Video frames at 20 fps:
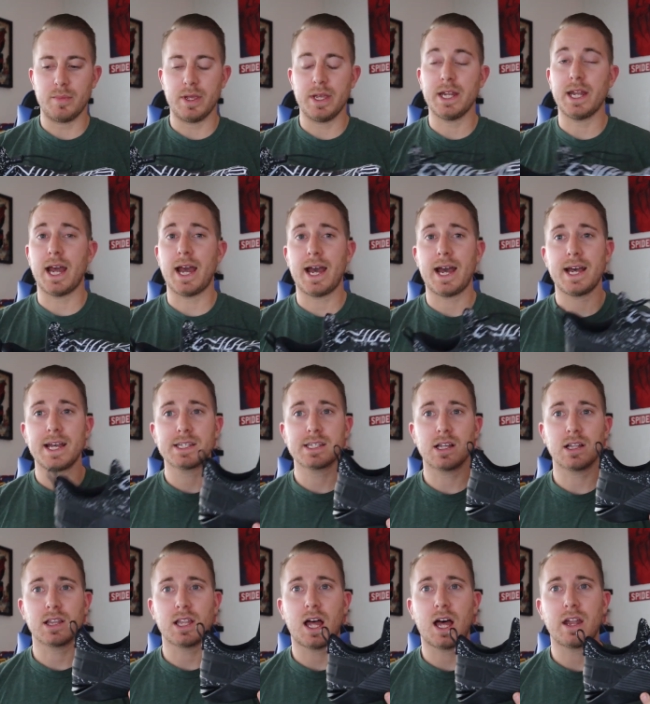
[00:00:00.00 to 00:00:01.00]
it has
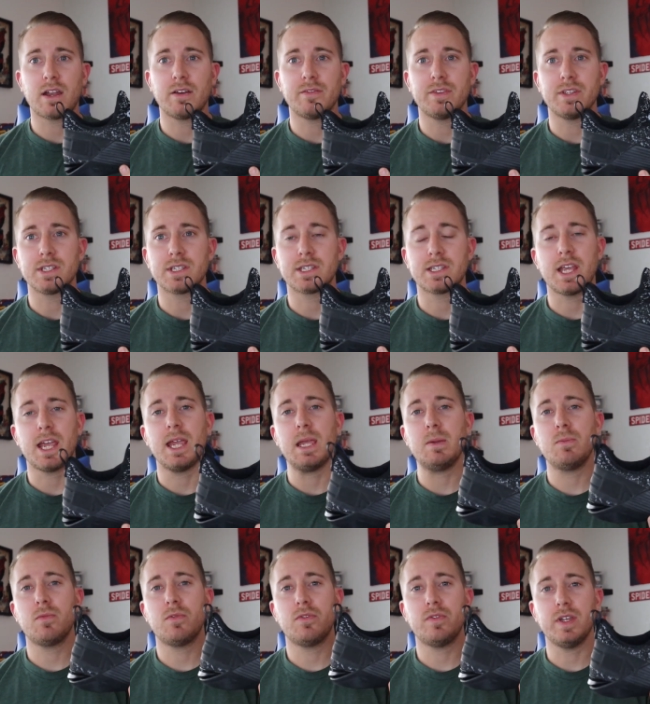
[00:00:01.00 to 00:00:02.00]
a lot of the
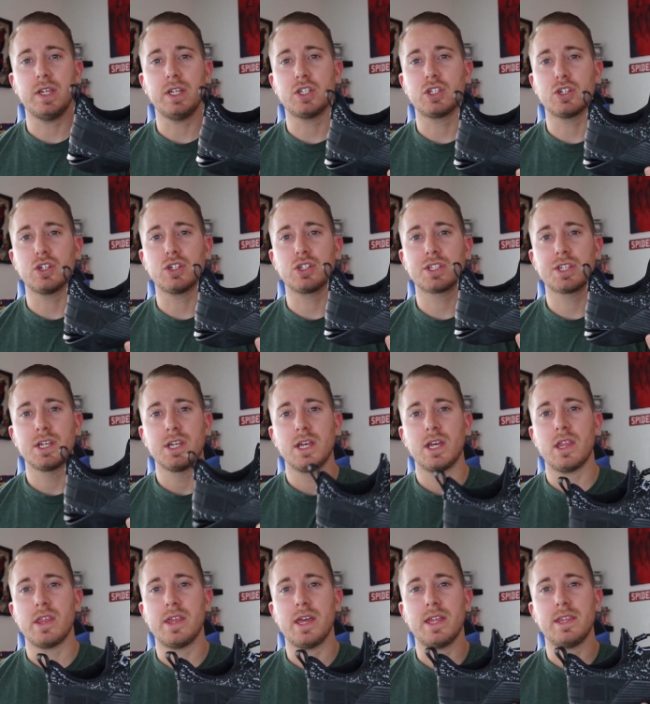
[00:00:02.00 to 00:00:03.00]
same features
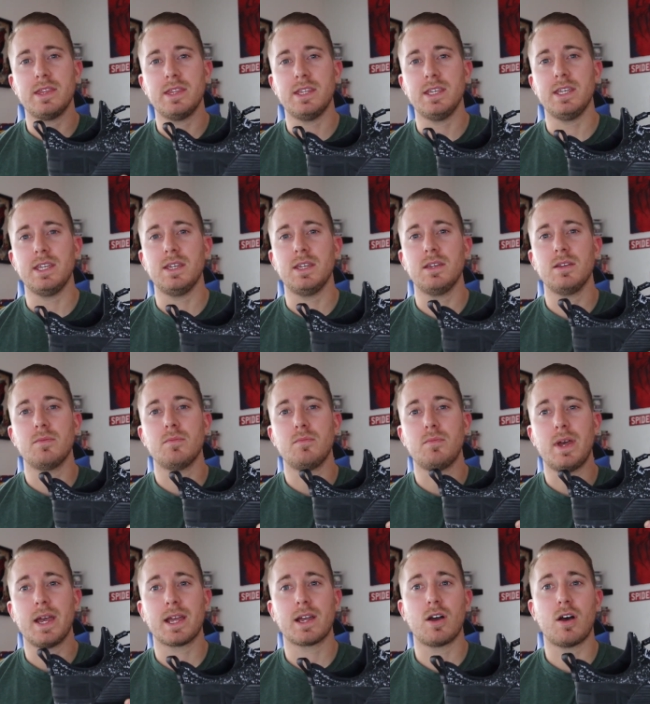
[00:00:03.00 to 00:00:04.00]
that the
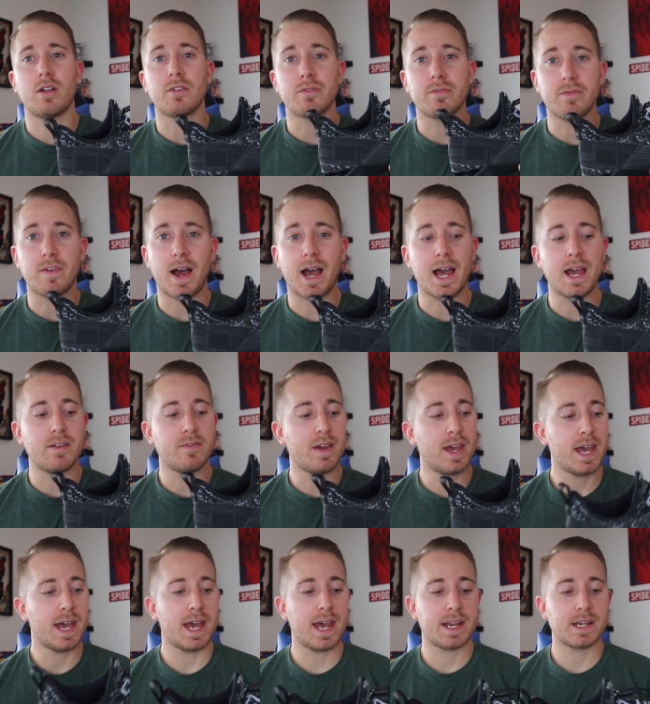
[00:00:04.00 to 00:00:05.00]
Metcon 5
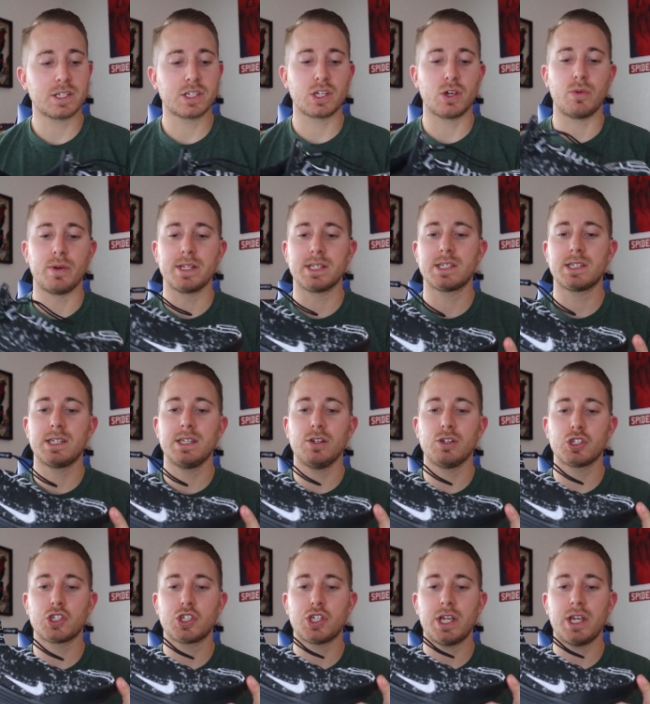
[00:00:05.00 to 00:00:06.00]
had, so it
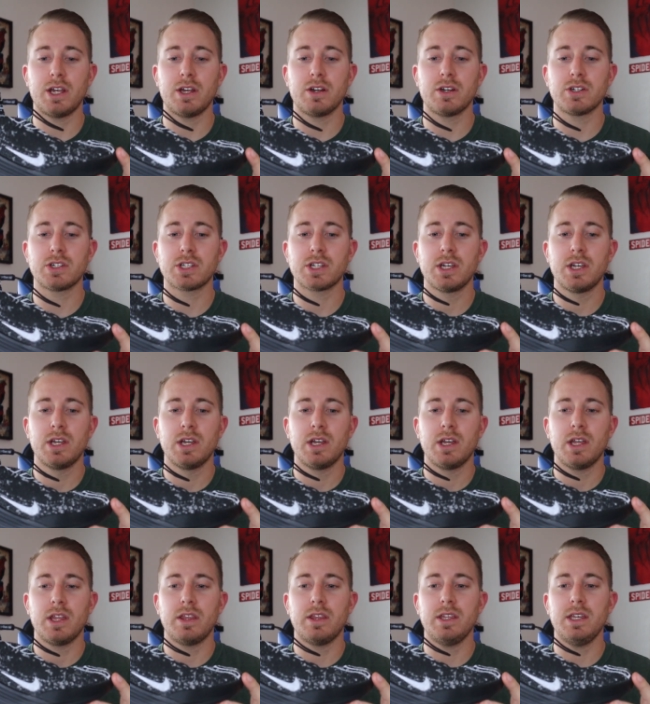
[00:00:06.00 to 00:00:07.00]
still shares
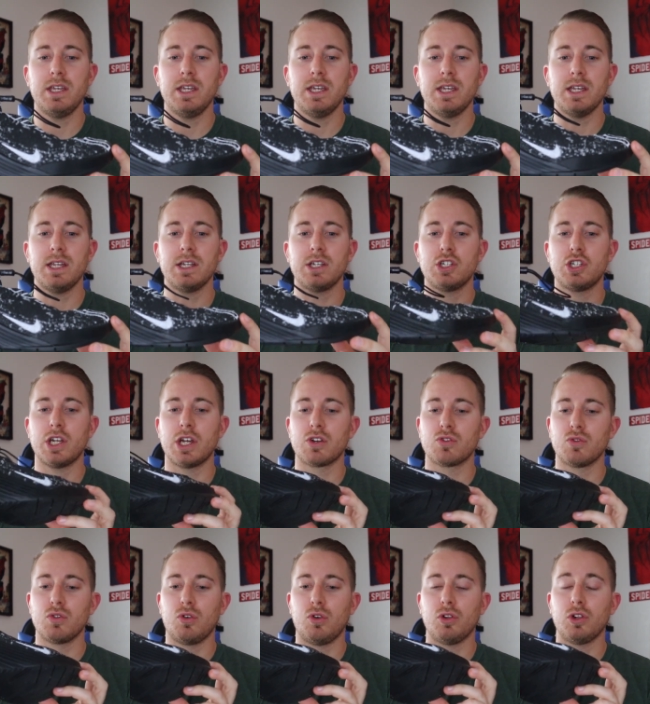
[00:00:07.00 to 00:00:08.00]
the
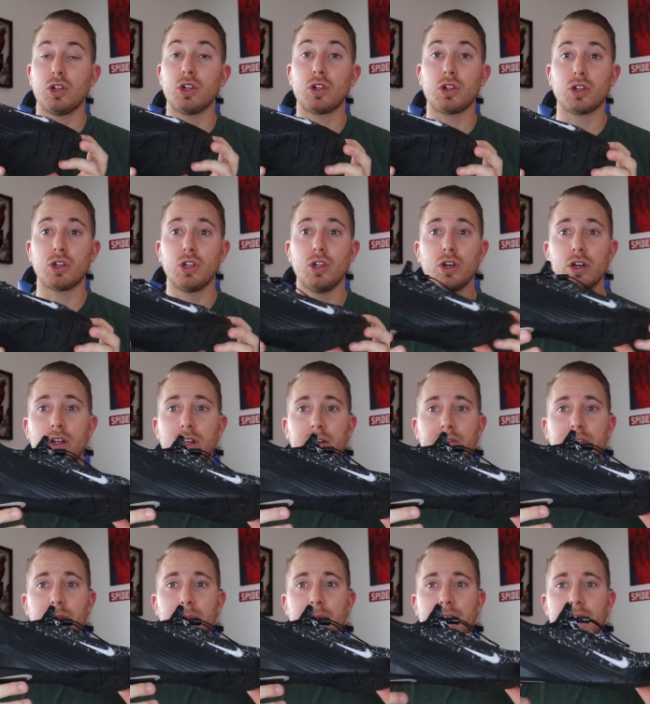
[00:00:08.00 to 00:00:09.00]
general look
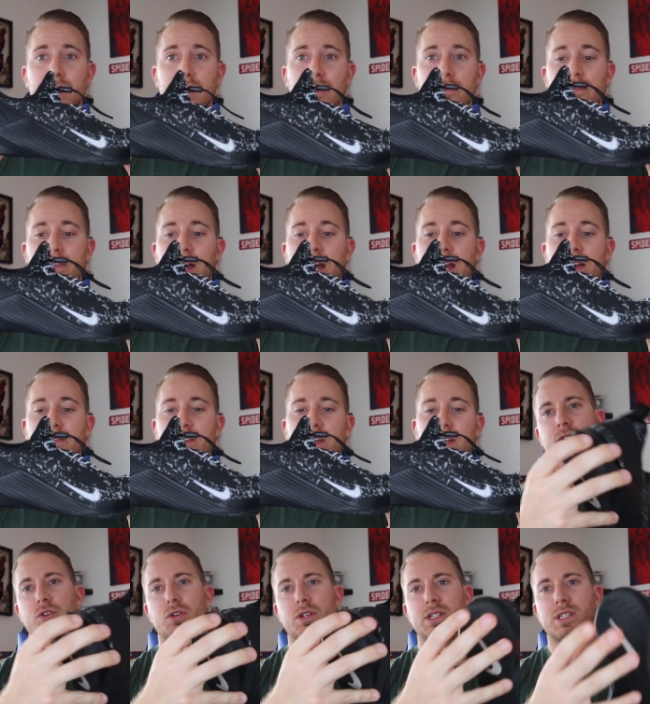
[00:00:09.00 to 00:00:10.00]
of the Metcon 5.
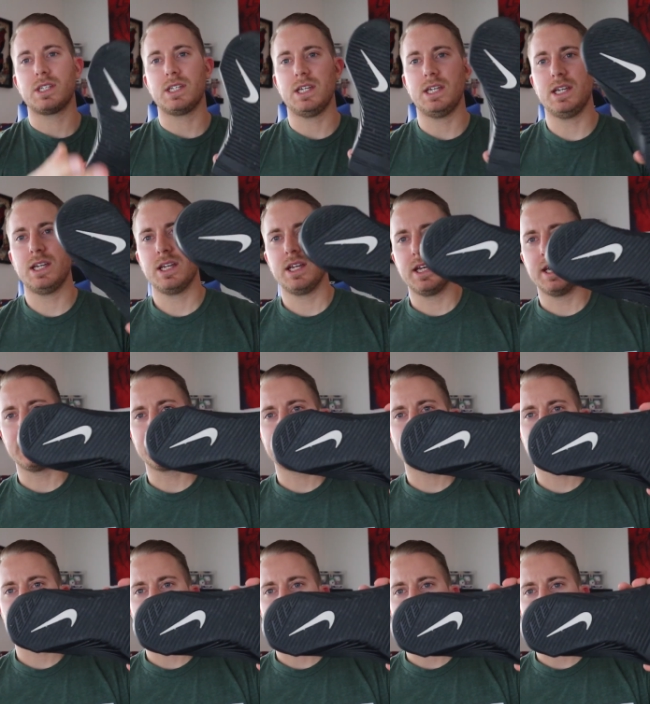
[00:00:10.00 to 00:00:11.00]
If you can see, it
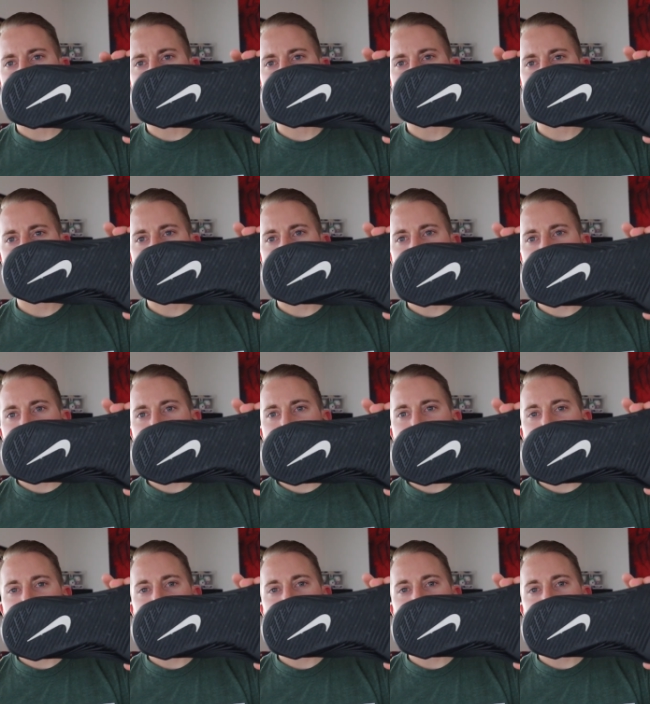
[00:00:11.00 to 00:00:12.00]
still has that
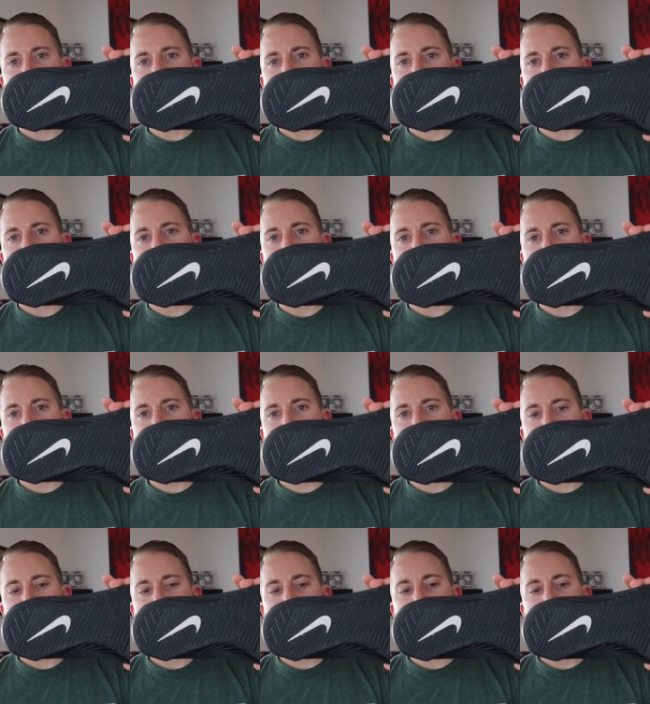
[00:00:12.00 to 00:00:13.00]
same
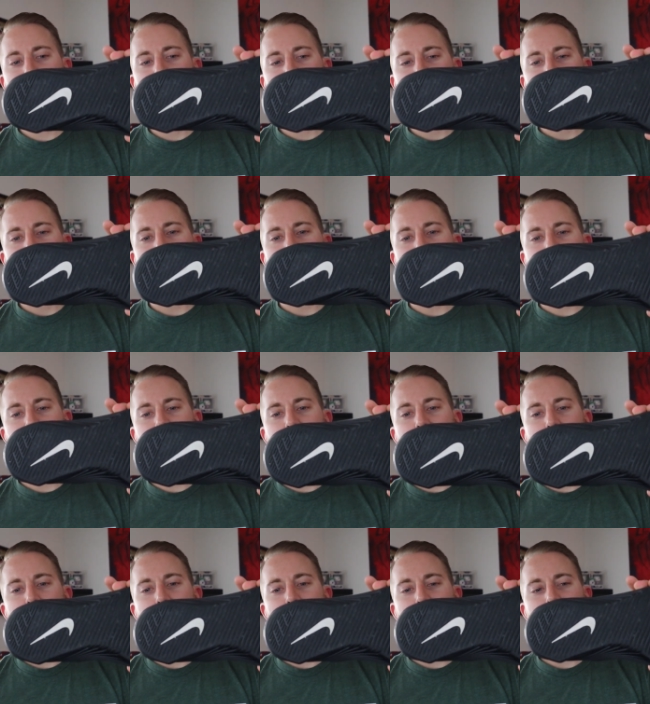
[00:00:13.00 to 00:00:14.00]
outsole as
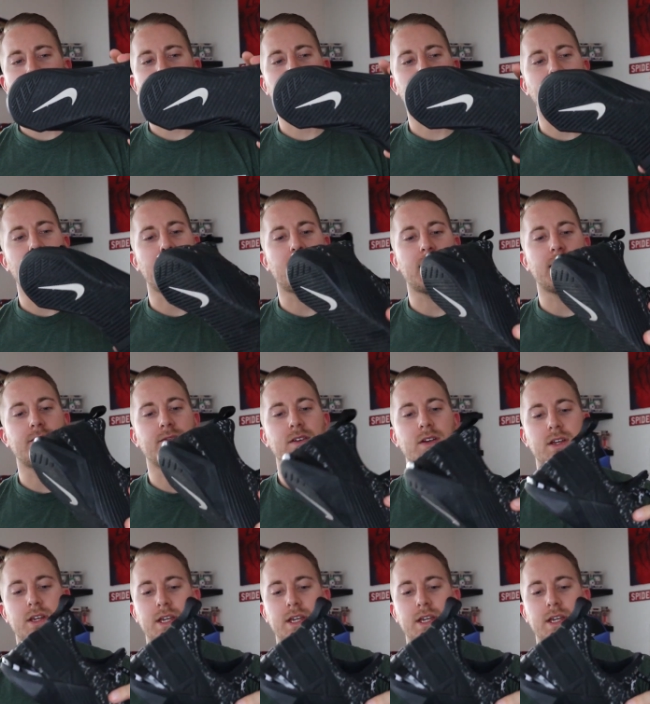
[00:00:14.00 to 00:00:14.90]
the Metcon 5.